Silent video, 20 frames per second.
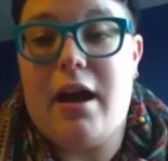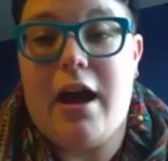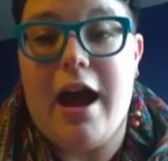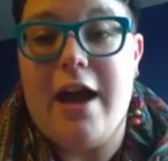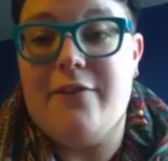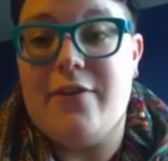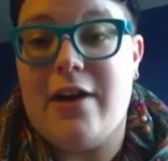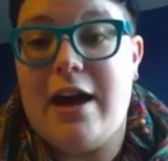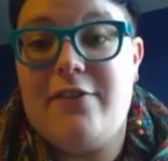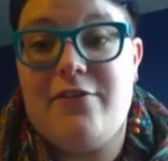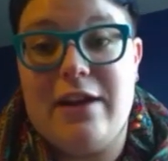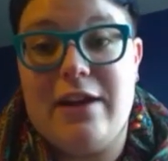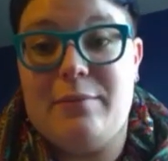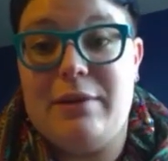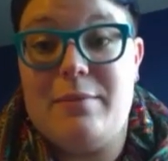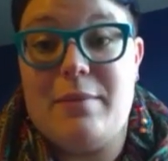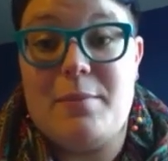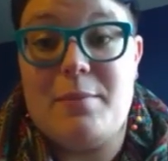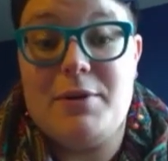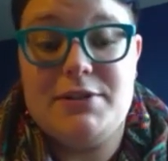I've had
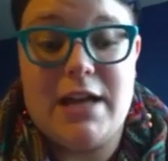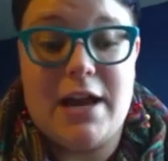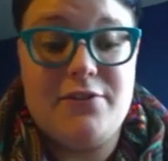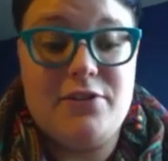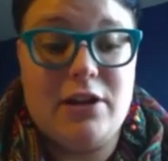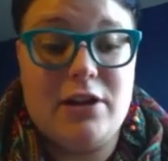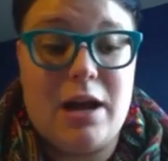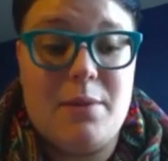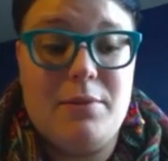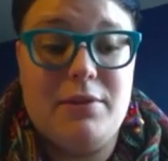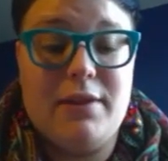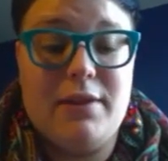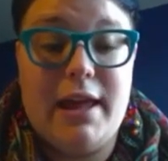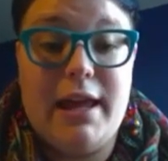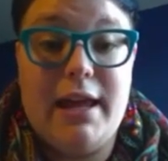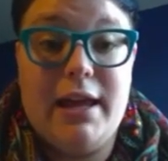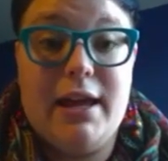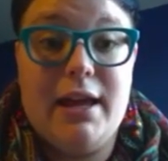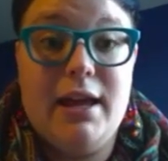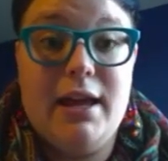family members have to come and
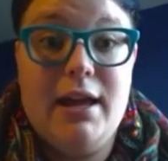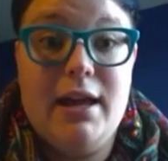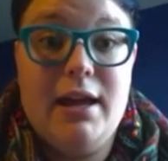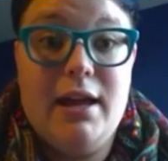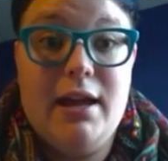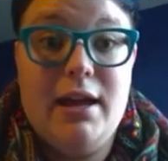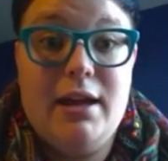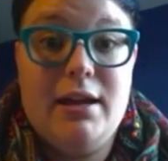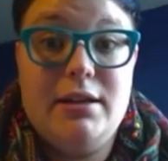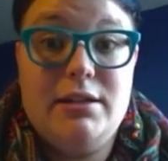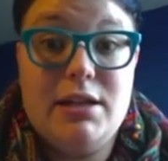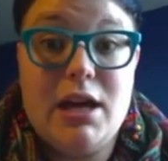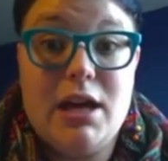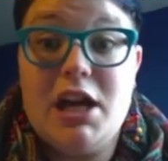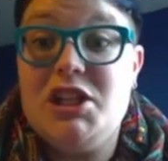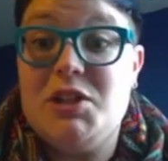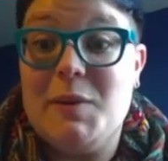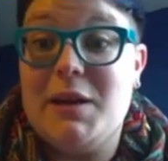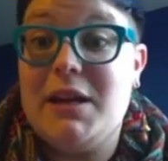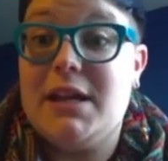like
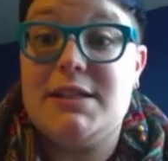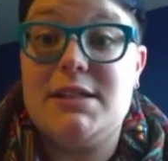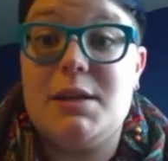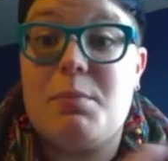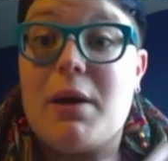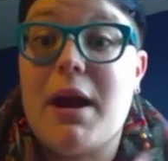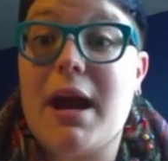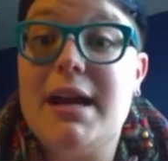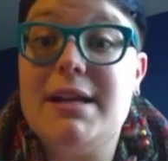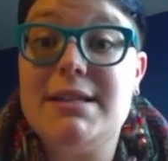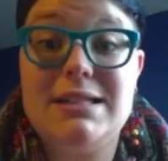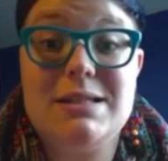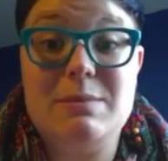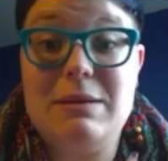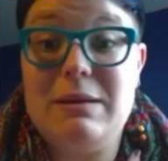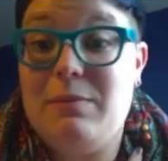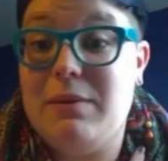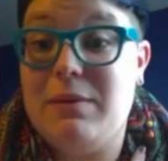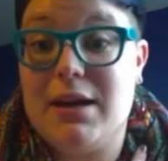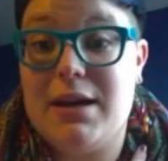touch me, and it surprises
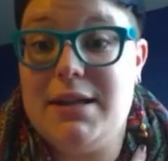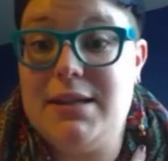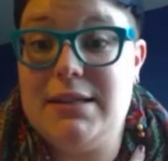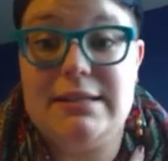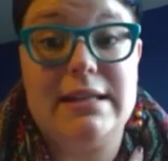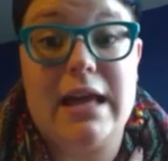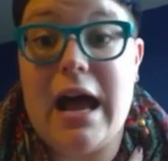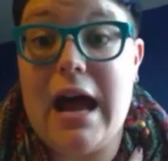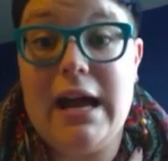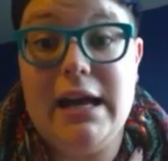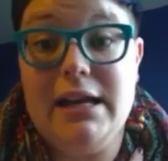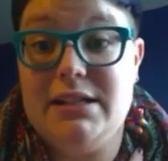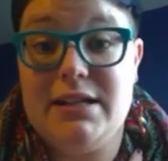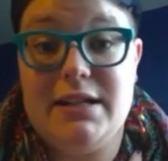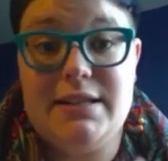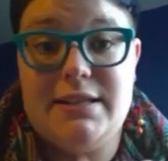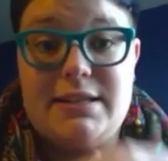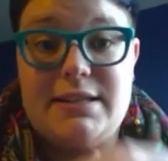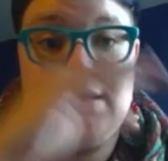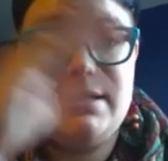me because
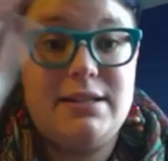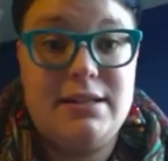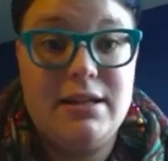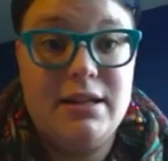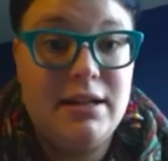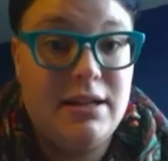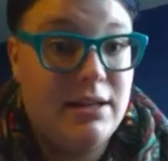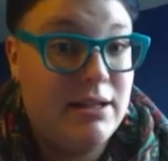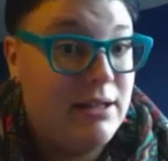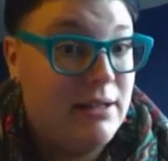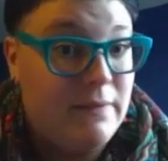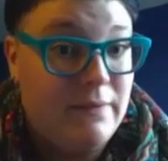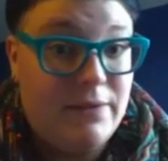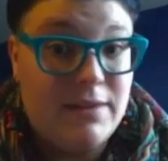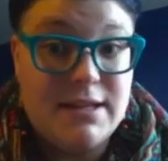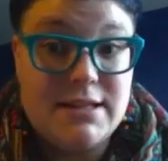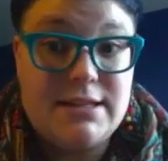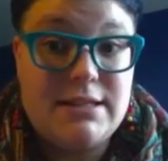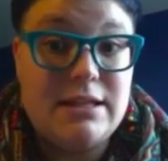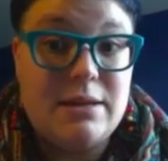
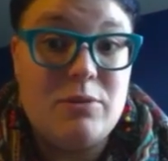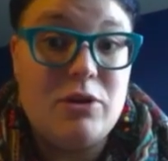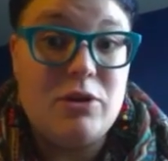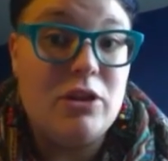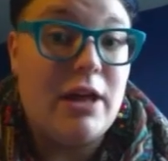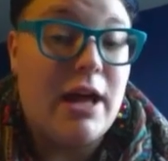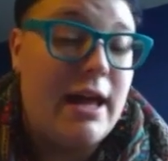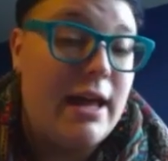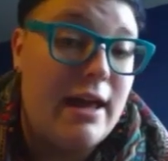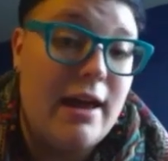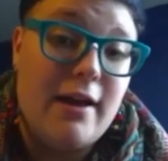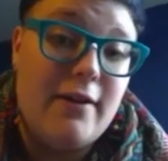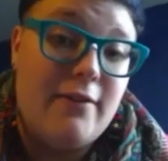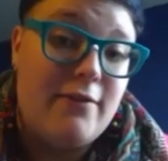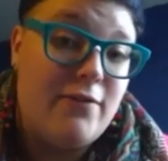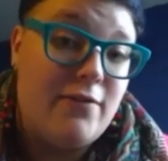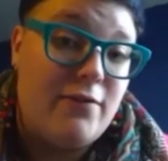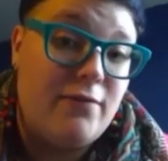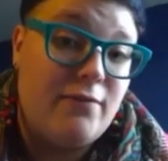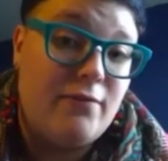the stimuli
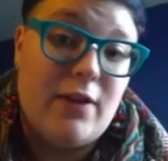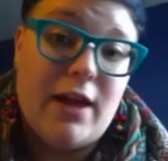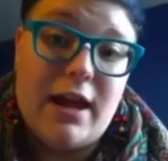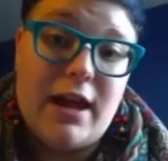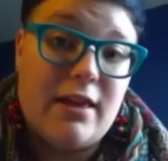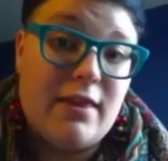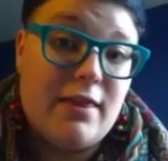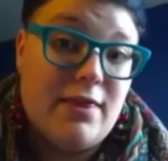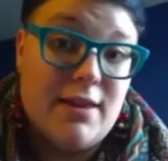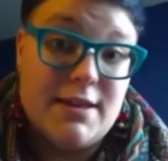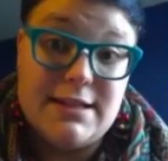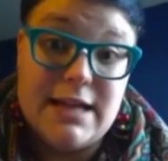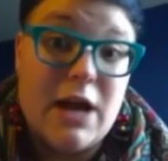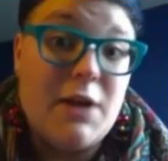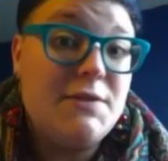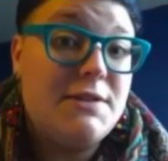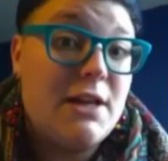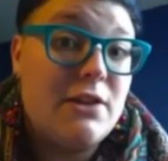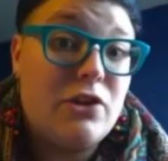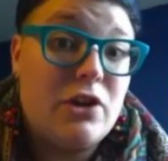of like the
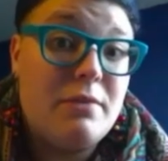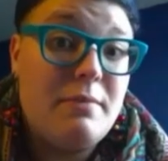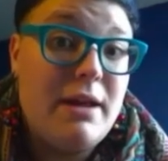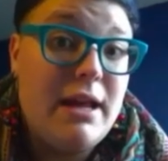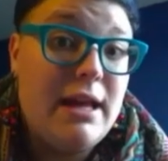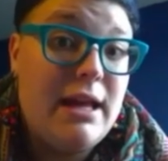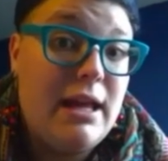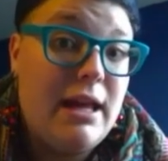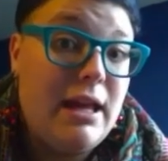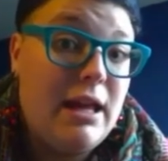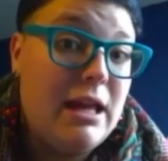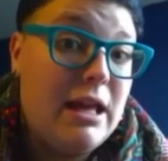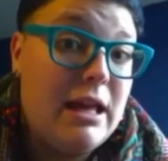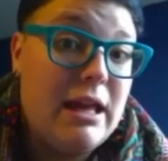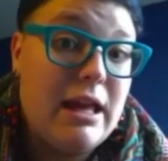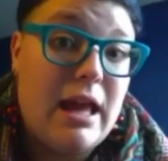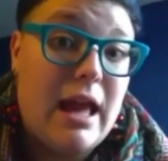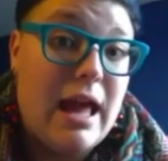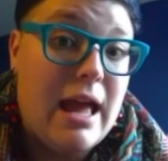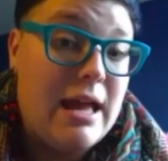sounds that they're
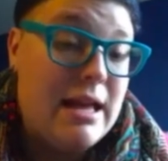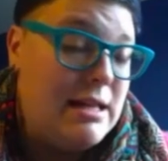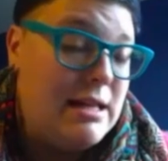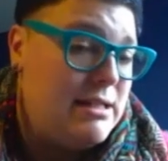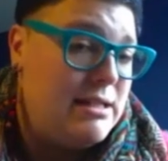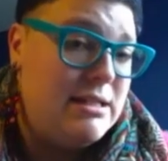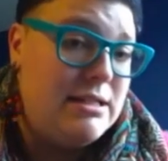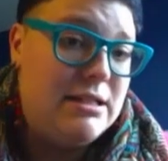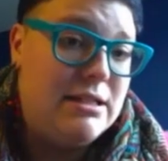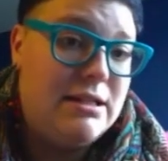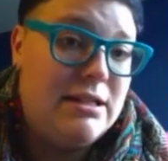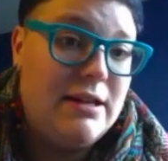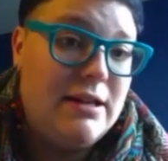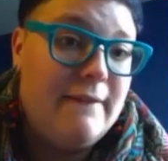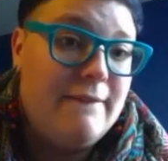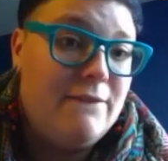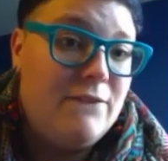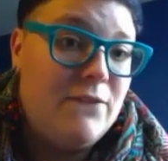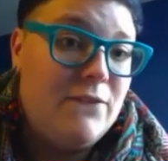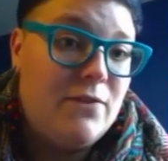making and
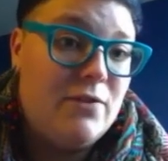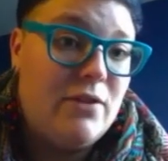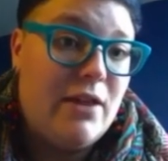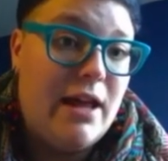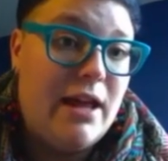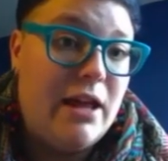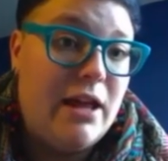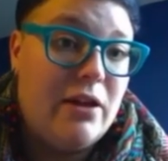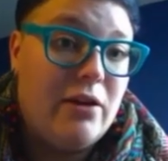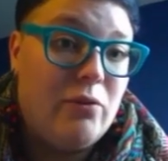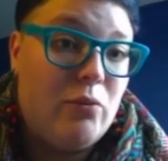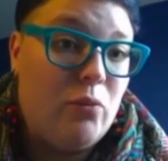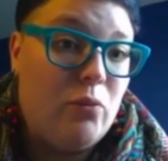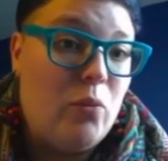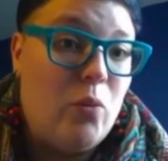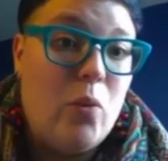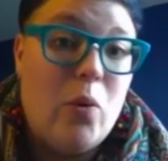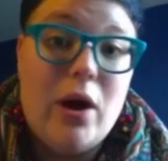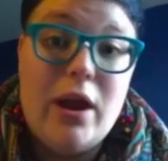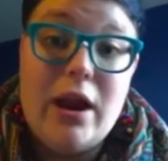like
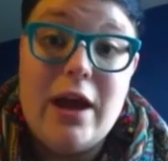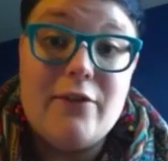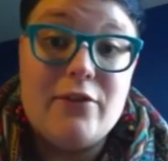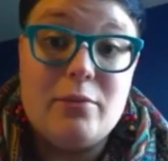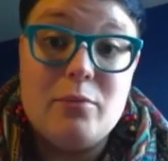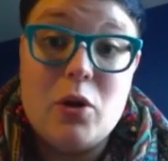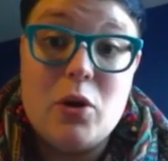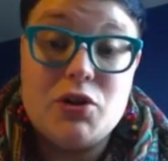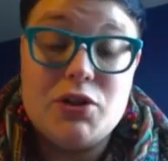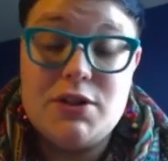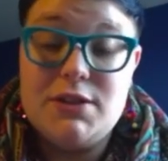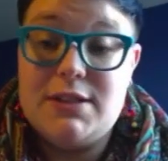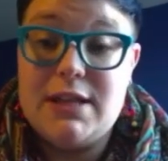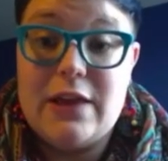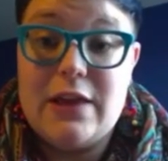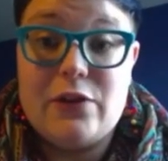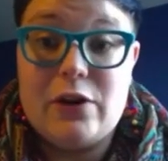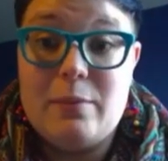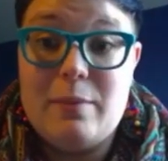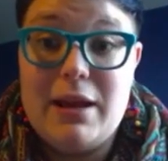whatever motions
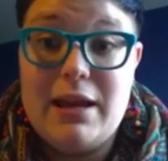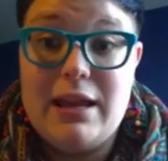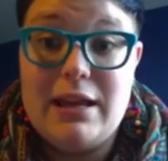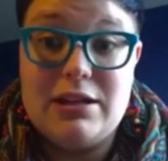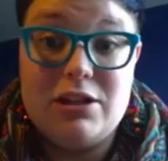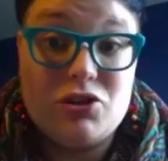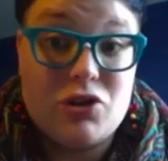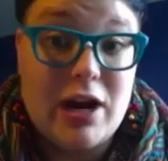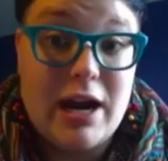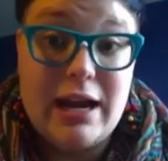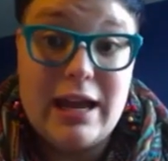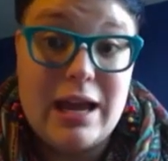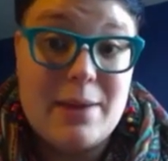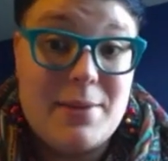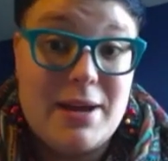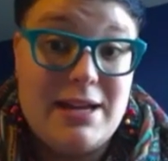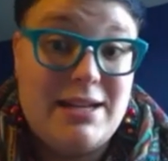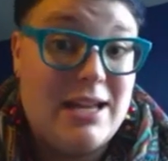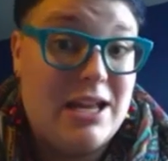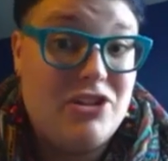that they're making to try and get
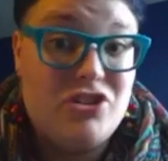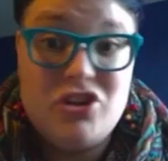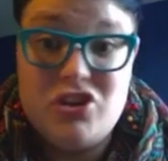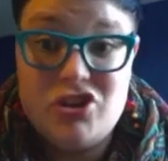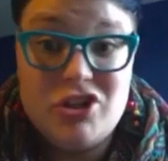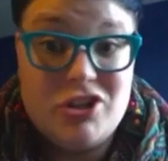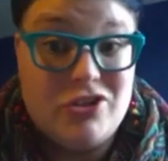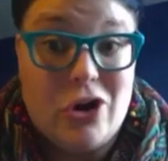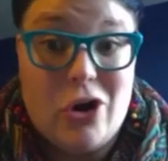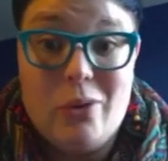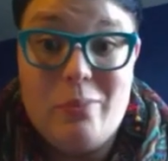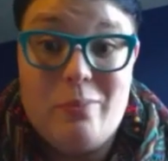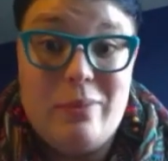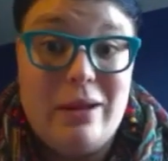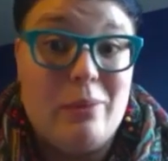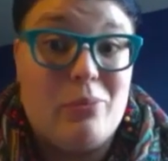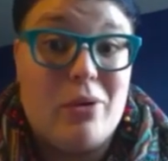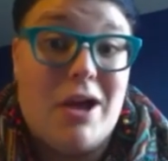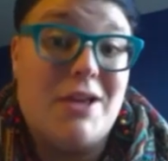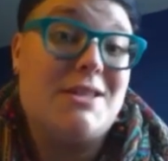my attention just aren't
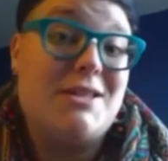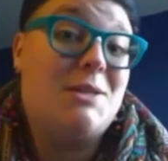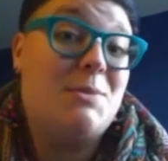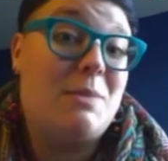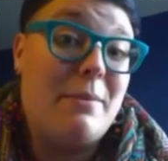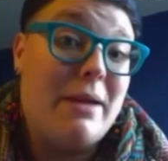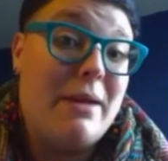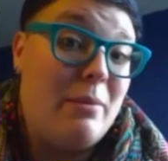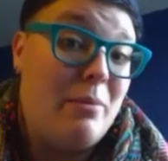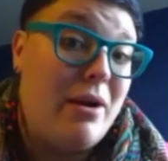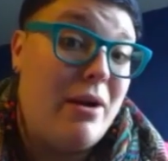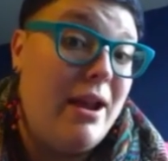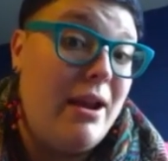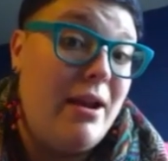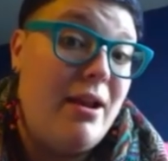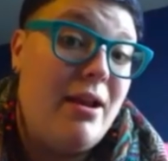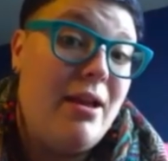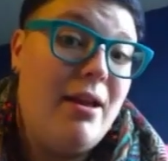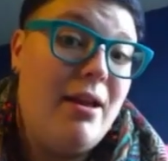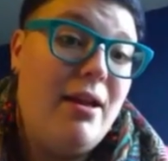being processed by my
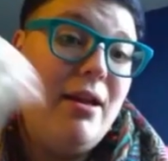brain.